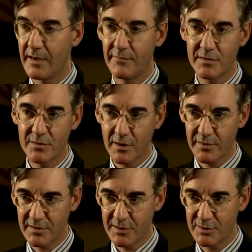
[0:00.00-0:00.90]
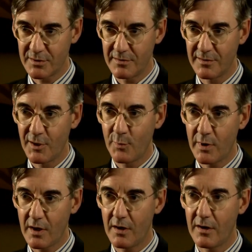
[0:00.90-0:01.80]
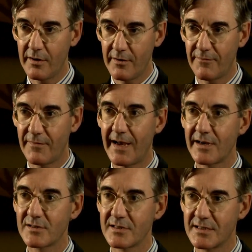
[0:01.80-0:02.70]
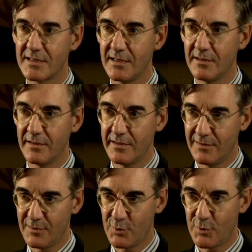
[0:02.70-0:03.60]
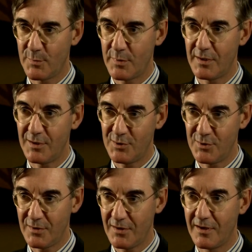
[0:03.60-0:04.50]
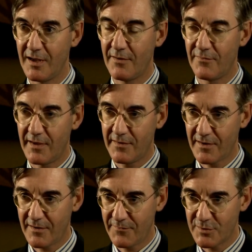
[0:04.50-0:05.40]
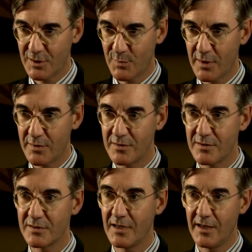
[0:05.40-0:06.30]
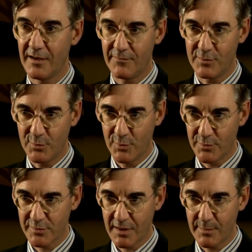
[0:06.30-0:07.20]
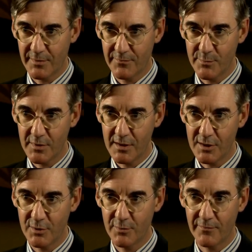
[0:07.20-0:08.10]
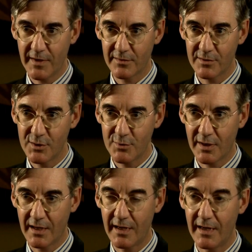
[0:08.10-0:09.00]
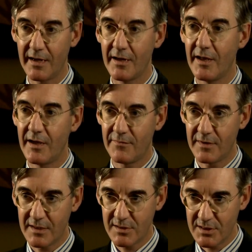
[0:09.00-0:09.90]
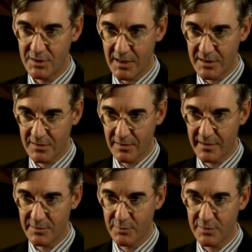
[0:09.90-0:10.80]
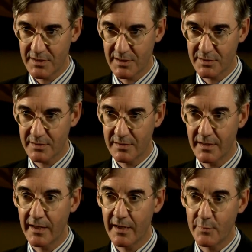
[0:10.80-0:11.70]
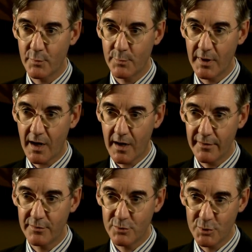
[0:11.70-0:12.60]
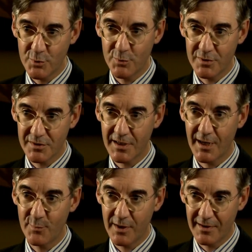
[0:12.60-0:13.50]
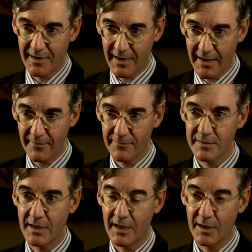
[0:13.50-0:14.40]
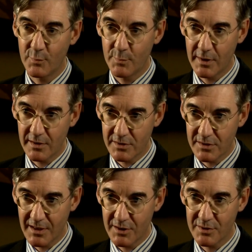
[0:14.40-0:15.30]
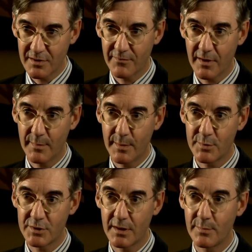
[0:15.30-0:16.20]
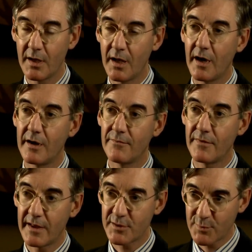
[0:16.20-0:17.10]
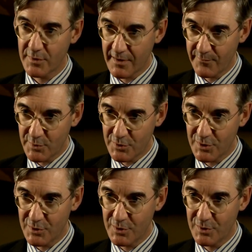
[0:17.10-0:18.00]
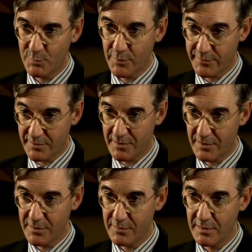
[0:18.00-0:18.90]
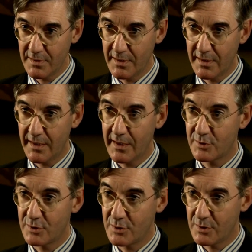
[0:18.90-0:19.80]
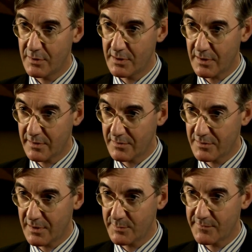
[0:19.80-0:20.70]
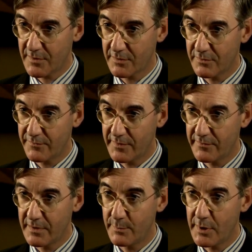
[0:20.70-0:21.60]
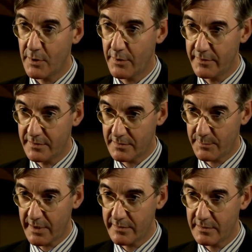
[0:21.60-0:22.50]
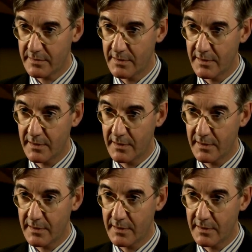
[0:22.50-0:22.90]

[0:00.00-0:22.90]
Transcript: If it's a transition, we are in fact still in the European Union. If they set our fishing quotas, if new laws coming from the EU affect the UK, if the ECJ still has jurisdiction, it would be untrue to say we had left. It would be an extension of our membership. And if that's what the government wants to do, it should do it under the terms of Article 50 and be honest about it.